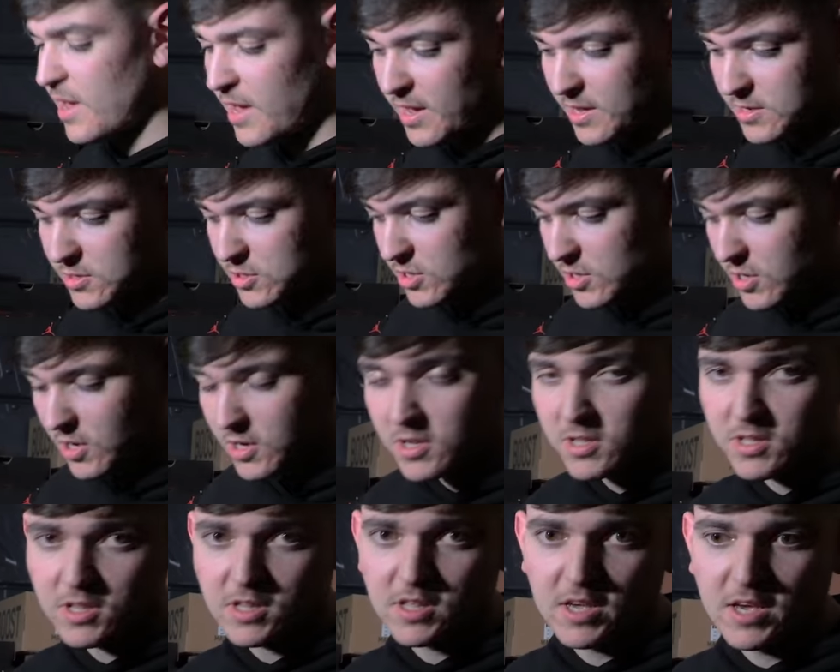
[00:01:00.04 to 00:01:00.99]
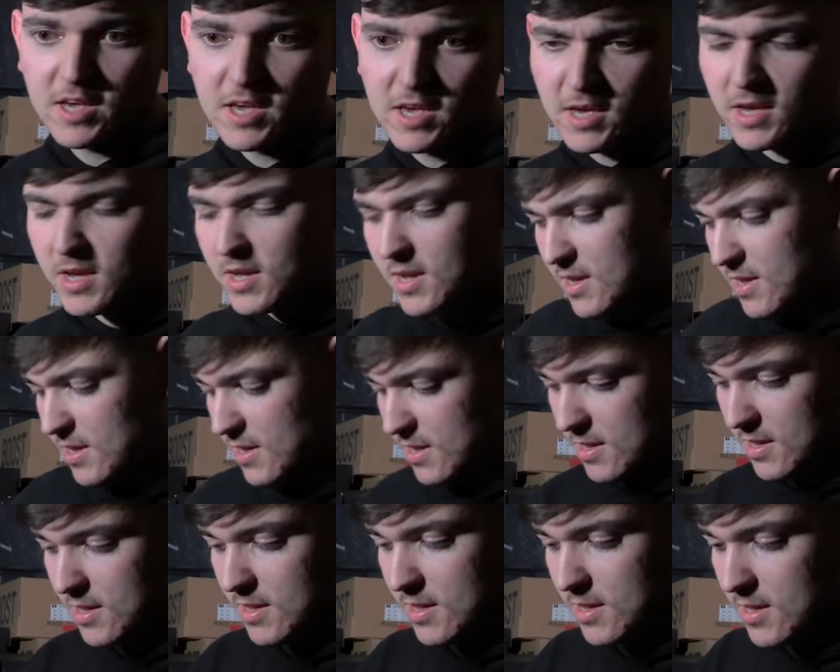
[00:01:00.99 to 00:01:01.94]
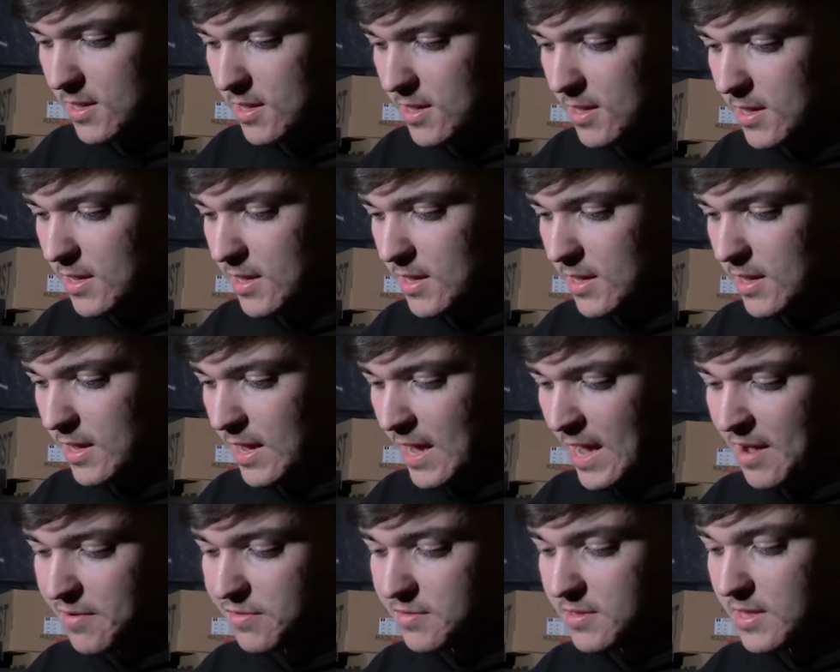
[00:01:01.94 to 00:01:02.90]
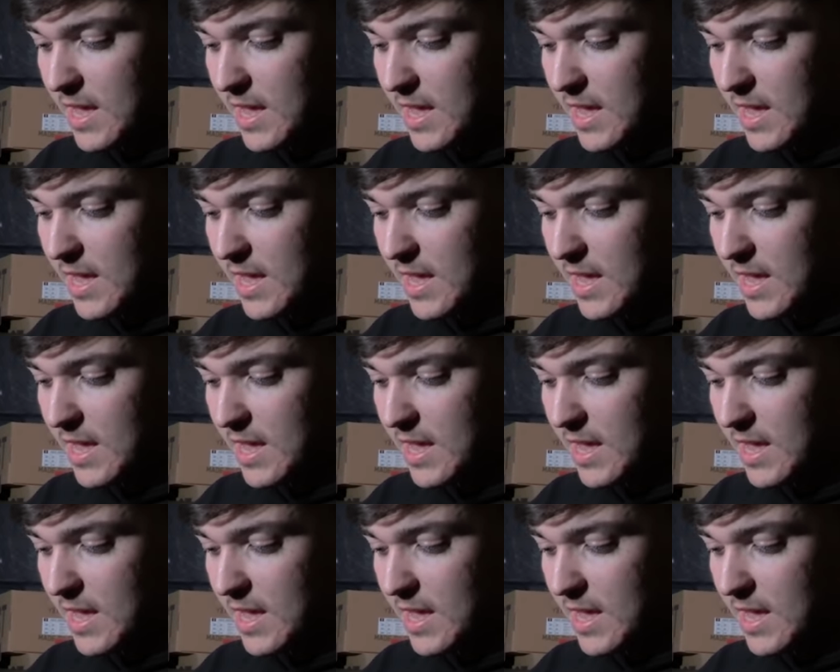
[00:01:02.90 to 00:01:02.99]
It is currently half